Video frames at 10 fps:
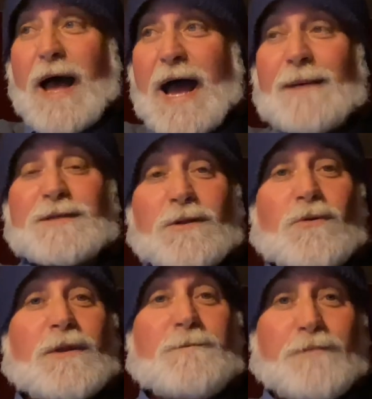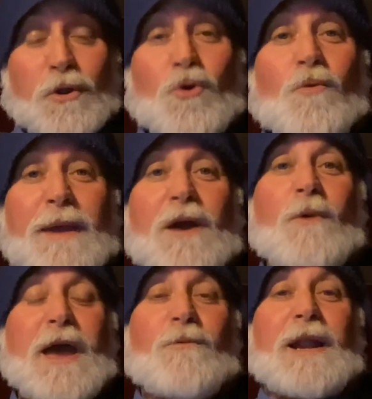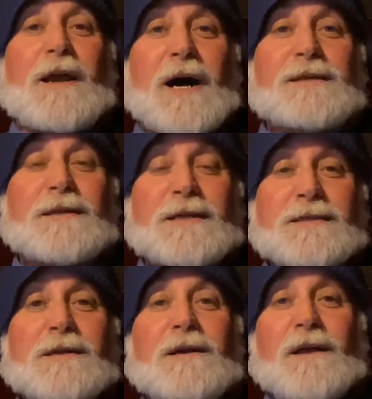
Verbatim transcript: Absolutely blew me away when I got to this.